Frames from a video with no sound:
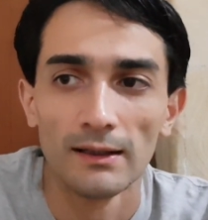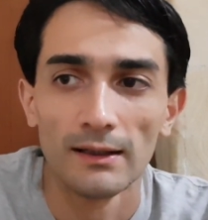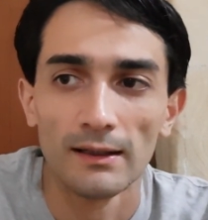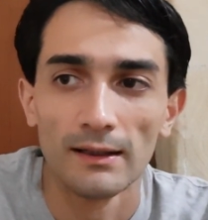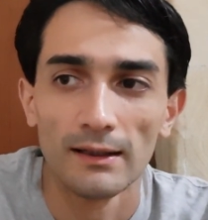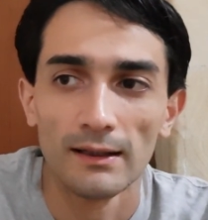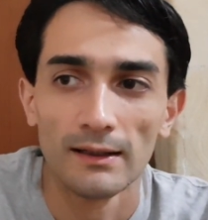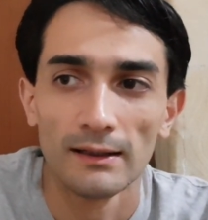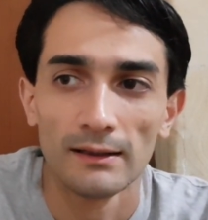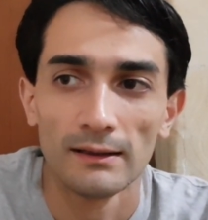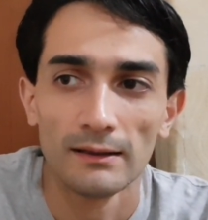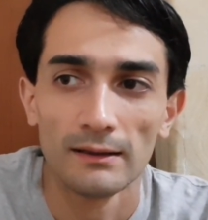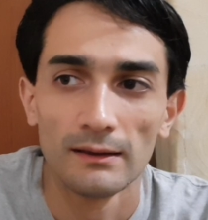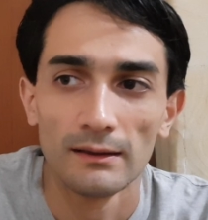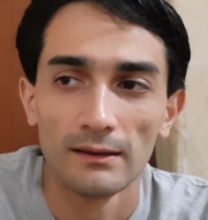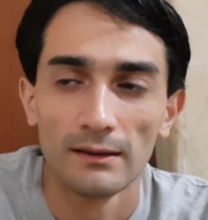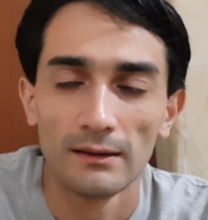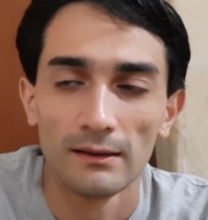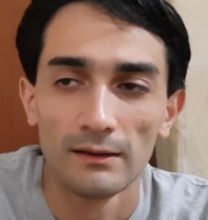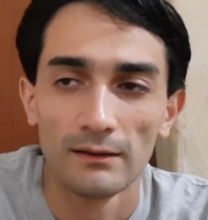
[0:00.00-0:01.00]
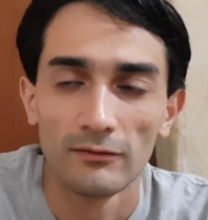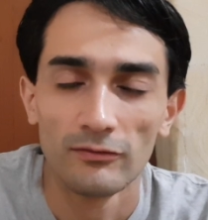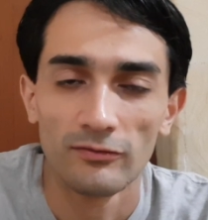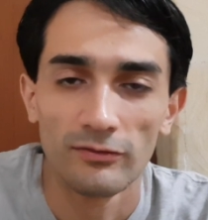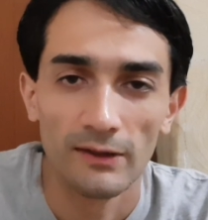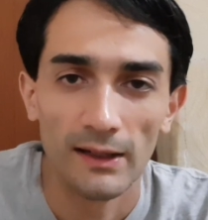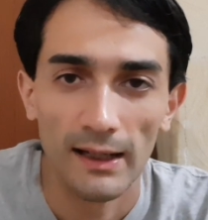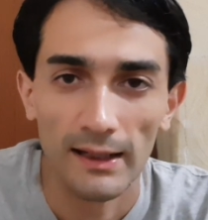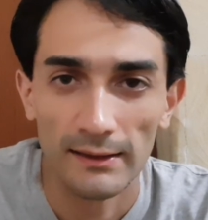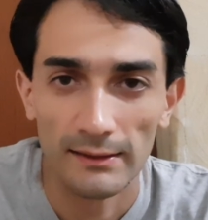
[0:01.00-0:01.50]
and
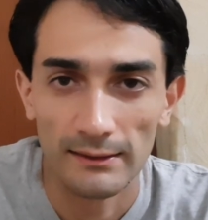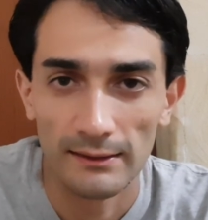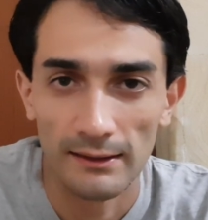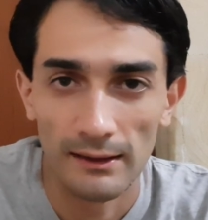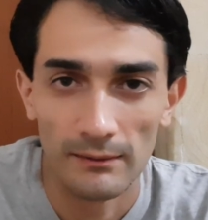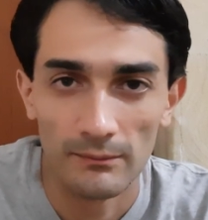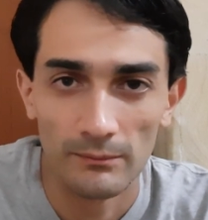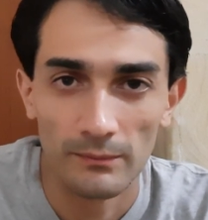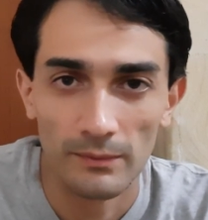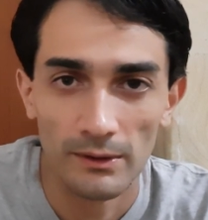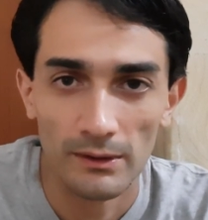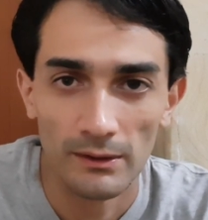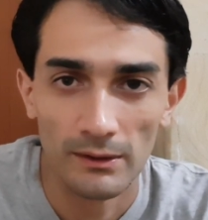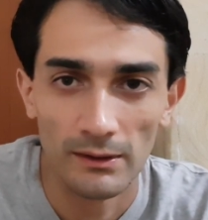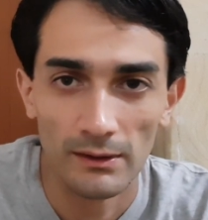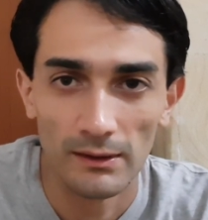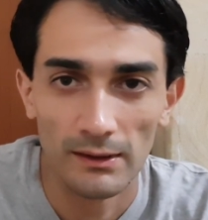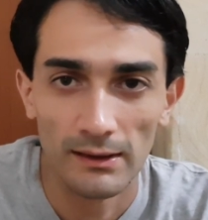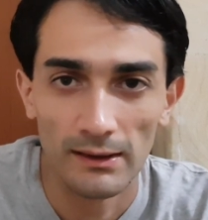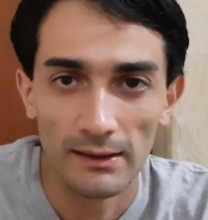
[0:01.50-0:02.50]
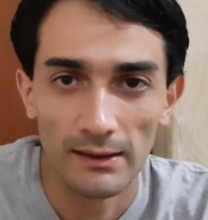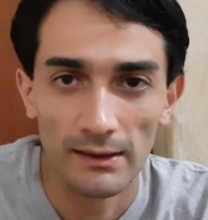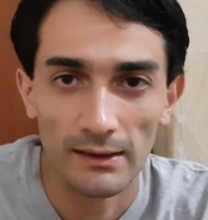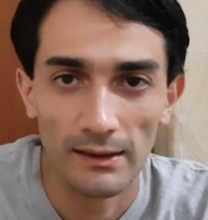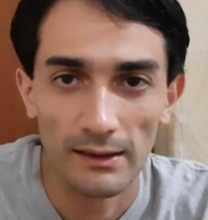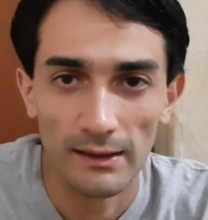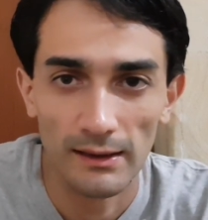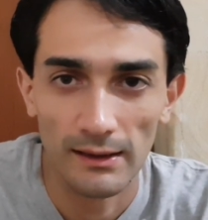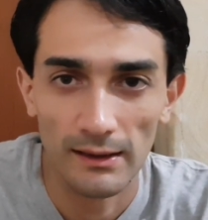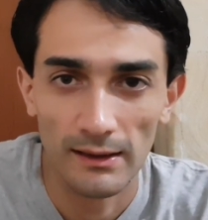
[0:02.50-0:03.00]
flight number.
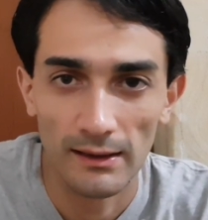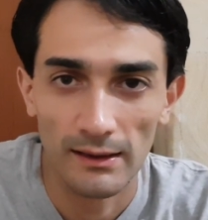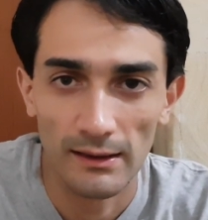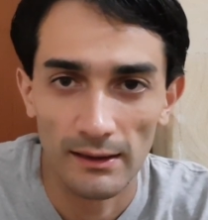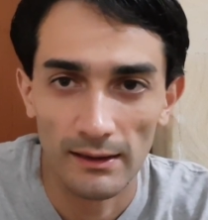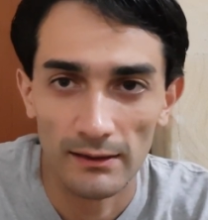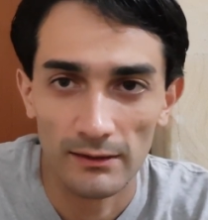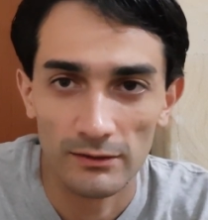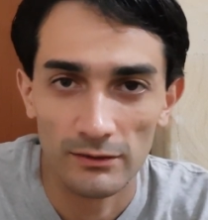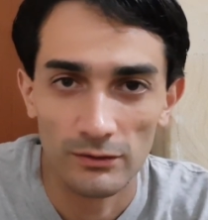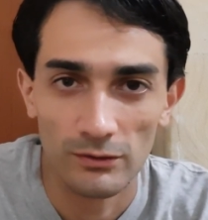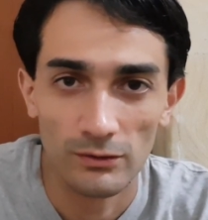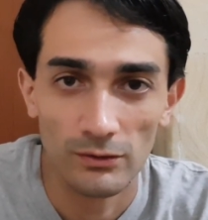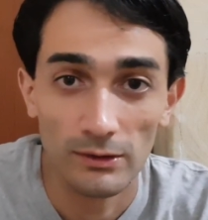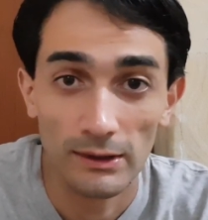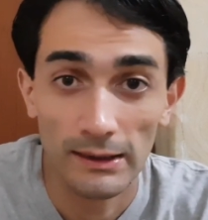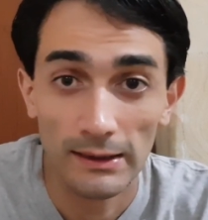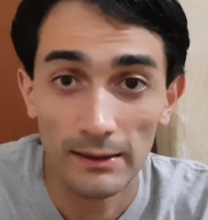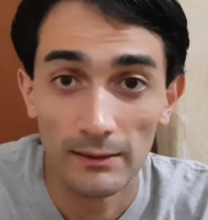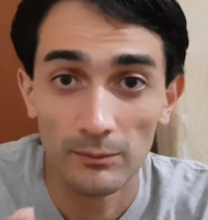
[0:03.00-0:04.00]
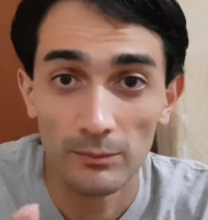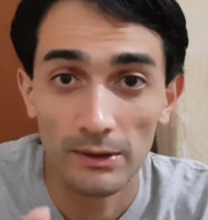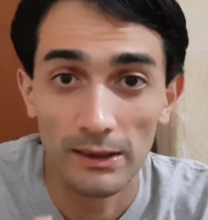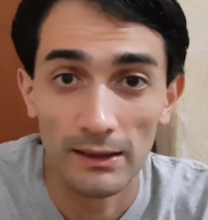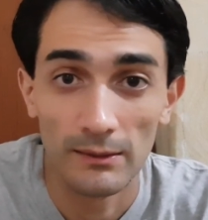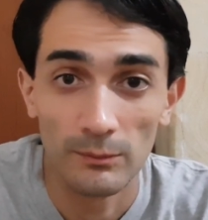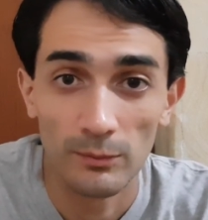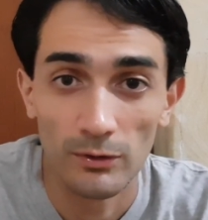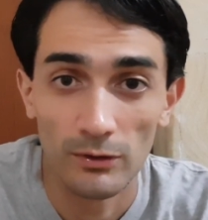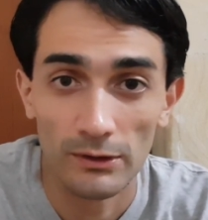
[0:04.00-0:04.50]
So keep
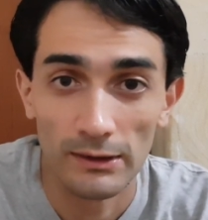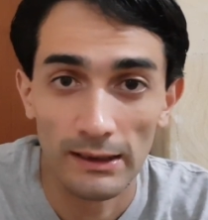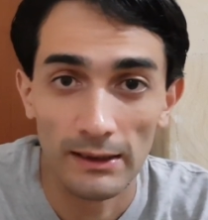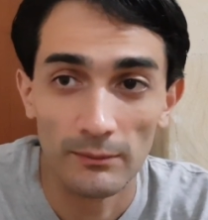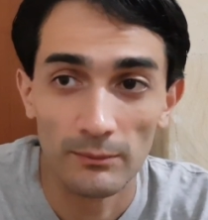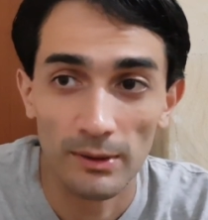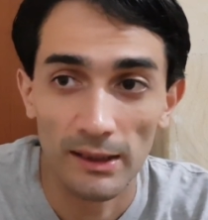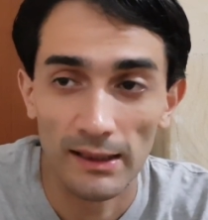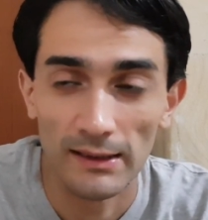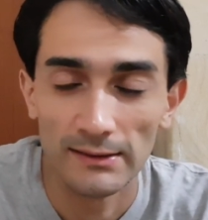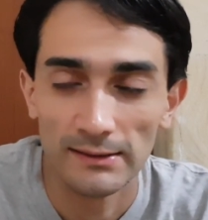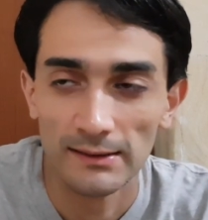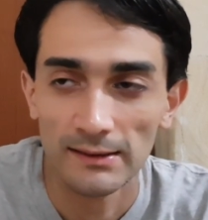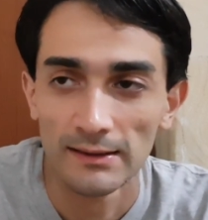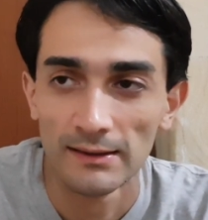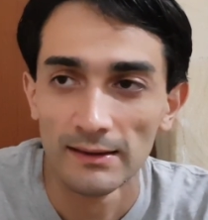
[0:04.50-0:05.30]
that boarding pass,